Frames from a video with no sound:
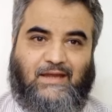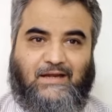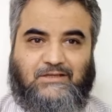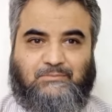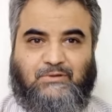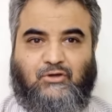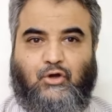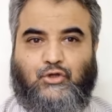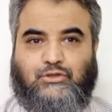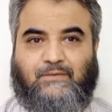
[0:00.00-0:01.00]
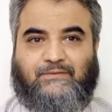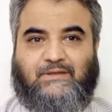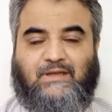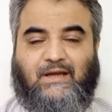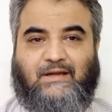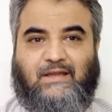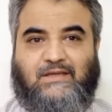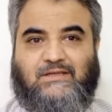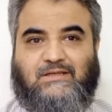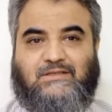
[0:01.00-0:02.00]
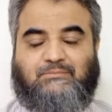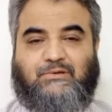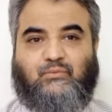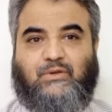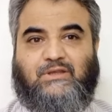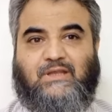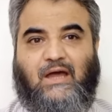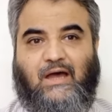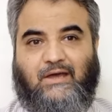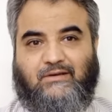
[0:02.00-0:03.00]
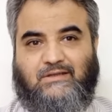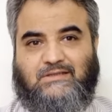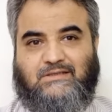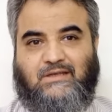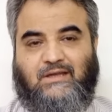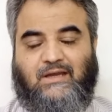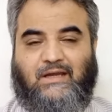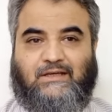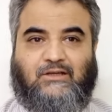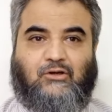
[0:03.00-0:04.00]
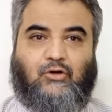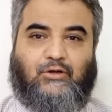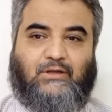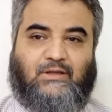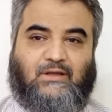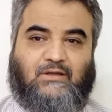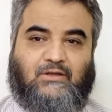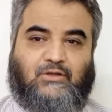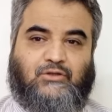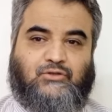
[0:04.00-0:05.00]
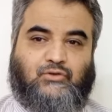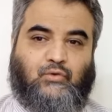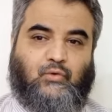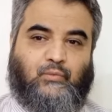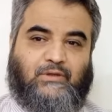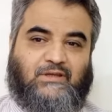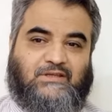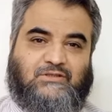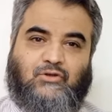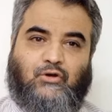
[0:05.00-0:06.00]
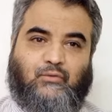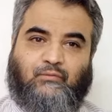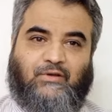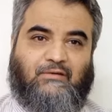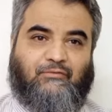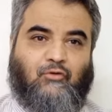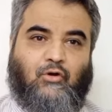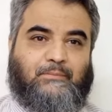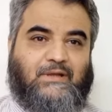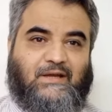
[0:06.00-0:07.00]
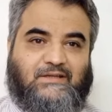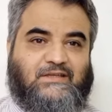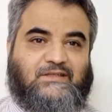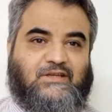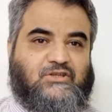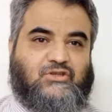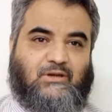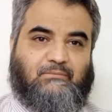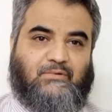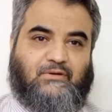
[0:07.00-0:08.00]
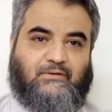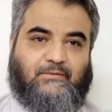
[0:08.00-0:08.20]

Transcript: that is because of the adhesions between the iris and the cornea. So it is not well formed anterior chamber.